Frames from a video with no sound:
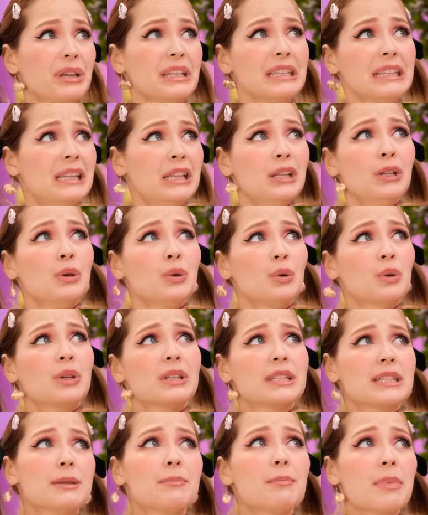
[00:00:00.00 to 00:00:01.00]
But look!
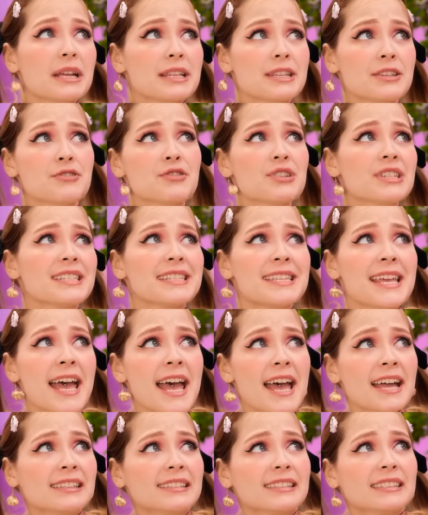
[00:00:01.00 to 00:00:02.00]
The battery's
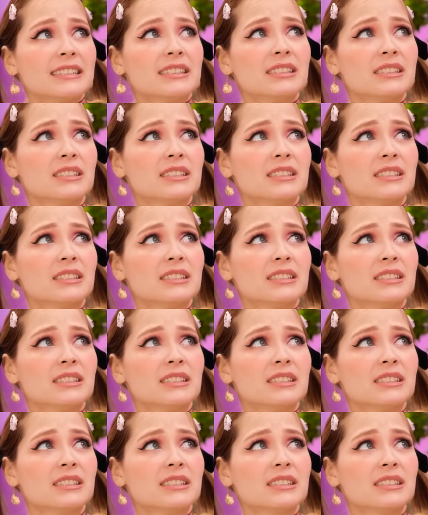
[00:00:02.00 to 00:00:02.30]
dead!